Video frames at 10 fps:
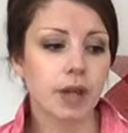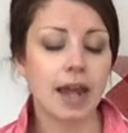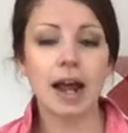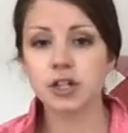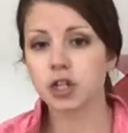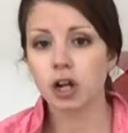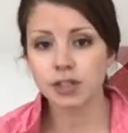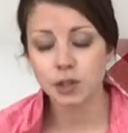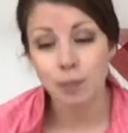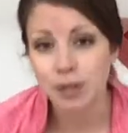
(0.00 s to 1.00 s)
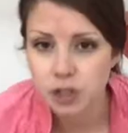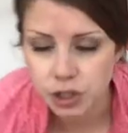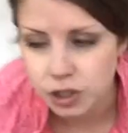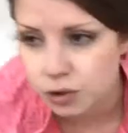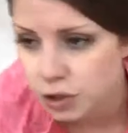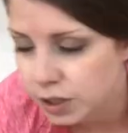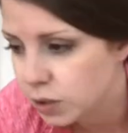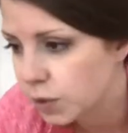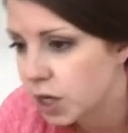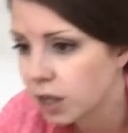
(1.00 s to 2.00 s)
And I should also mention too, just
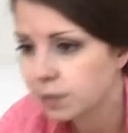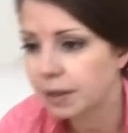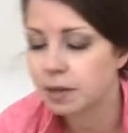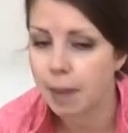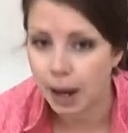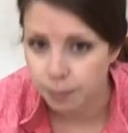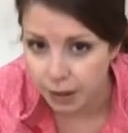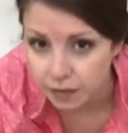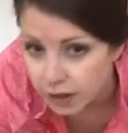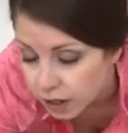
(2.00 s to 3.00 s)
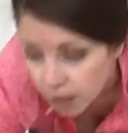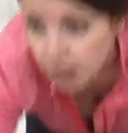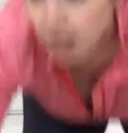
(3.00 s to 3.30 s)
because we talked about the back pain there,